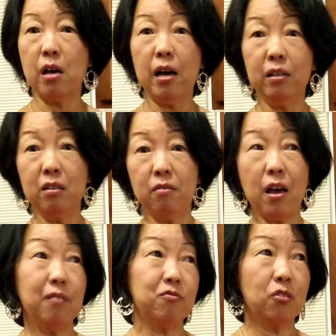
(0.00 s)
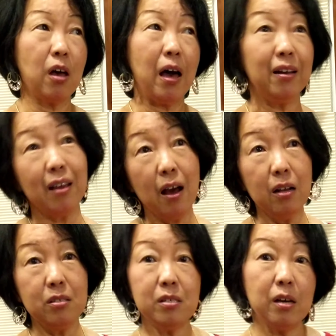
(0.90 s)
kind of have to
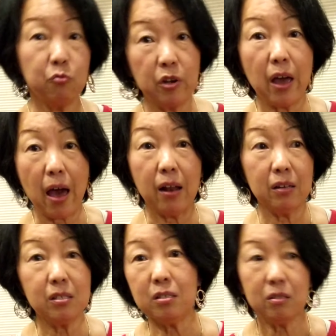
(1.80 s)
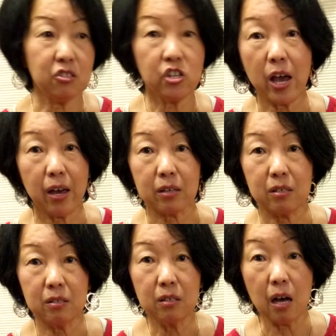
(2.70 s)
ideology and reality
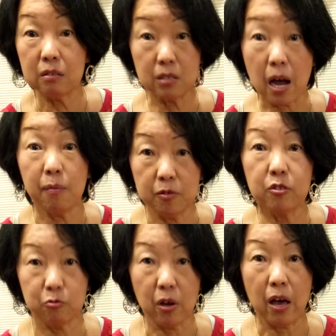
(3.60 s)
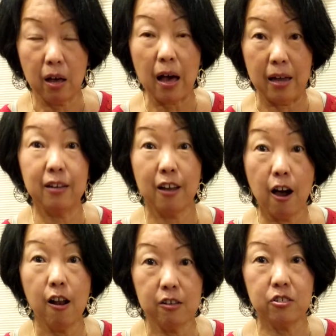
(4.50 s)
check on top of the
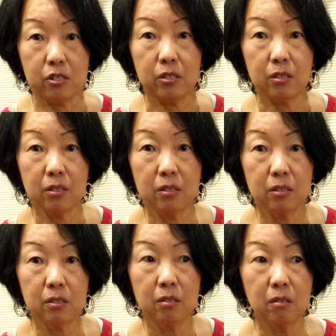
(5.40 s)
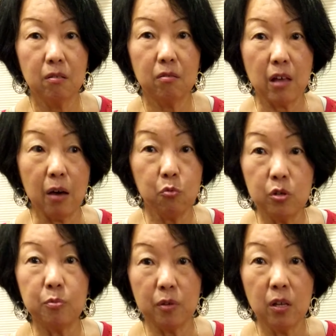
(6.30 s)
ideology. Right. The
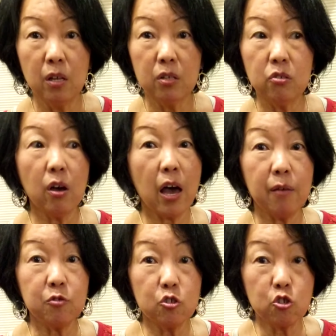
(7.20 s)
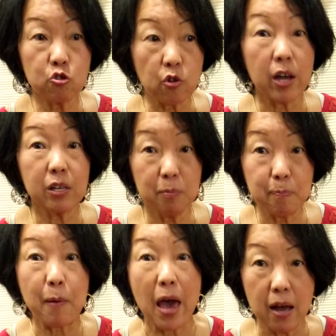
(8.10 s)
reality is going to tell you if your
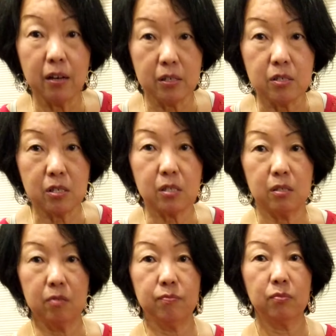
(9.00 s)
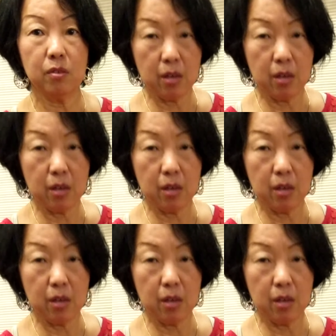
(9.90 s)
ideology is sound.